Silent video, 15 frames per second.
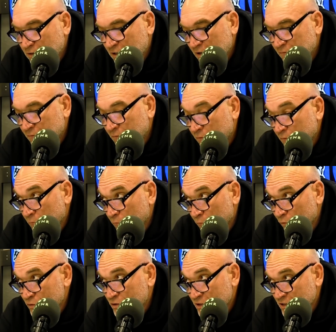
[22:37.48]
give the
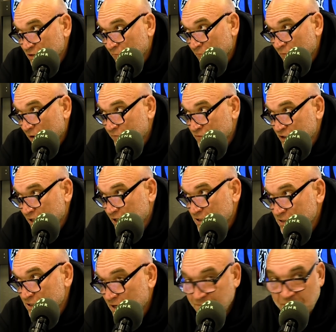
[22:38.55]
Roosters a rough
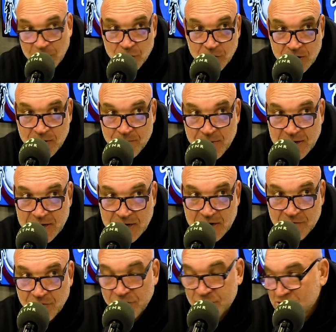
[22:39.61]
chance if they all come back out
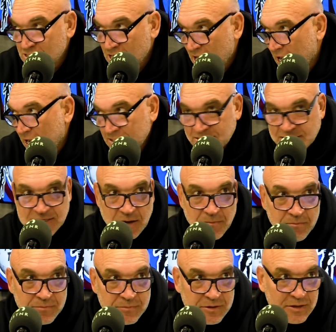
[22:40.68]
of Origin and
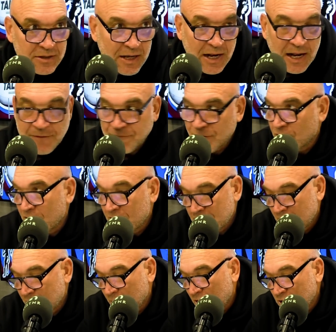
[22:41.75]
they find
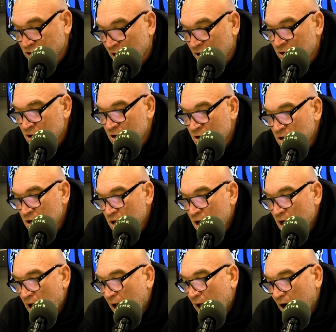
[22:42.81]
their mojo.
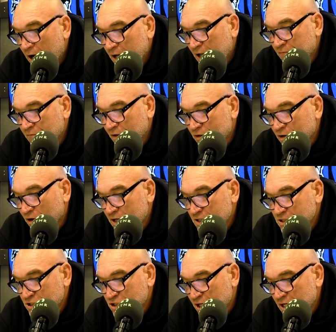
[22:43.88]
I give the
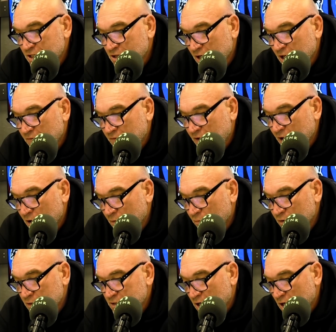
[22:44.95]
Titans a chance. I give
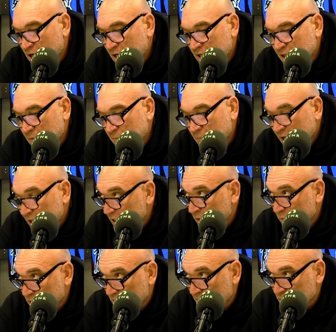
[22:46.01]
Cowboys. I think Manly
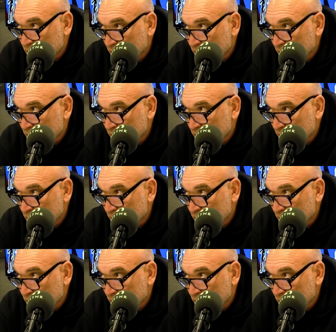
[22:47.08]
without